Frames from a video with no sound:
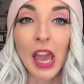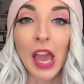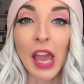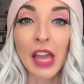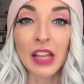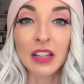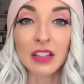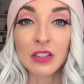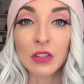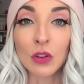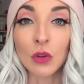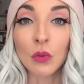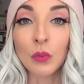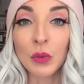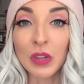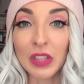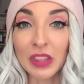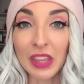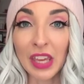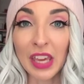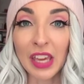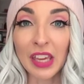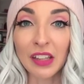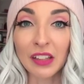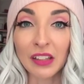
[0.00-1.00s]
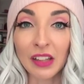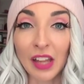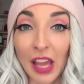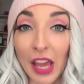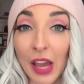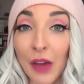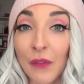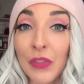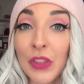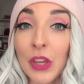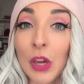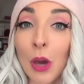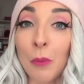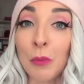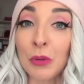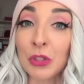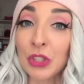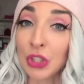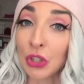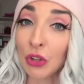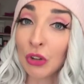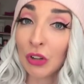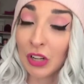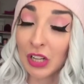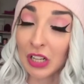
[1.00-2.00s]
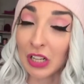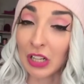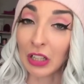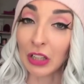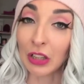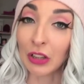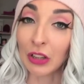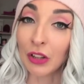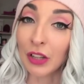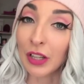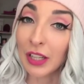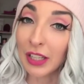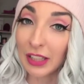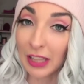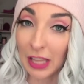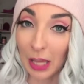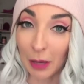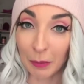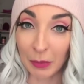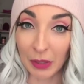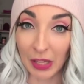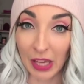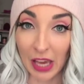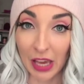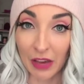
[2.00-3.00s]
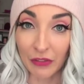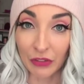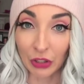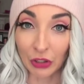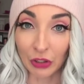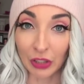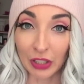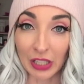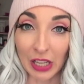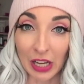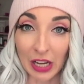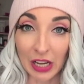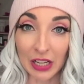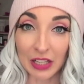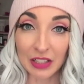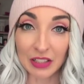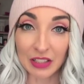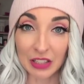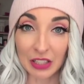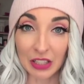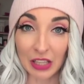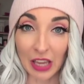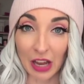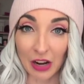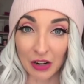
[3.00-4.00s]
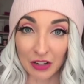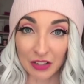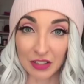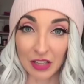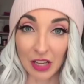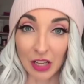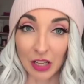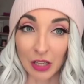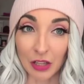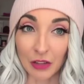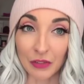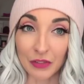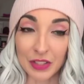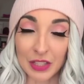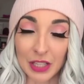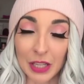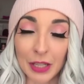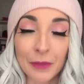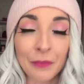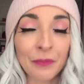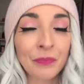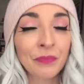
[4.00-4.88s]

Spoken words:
And so we then have the opportunity to look at that behavior and ask ourselves,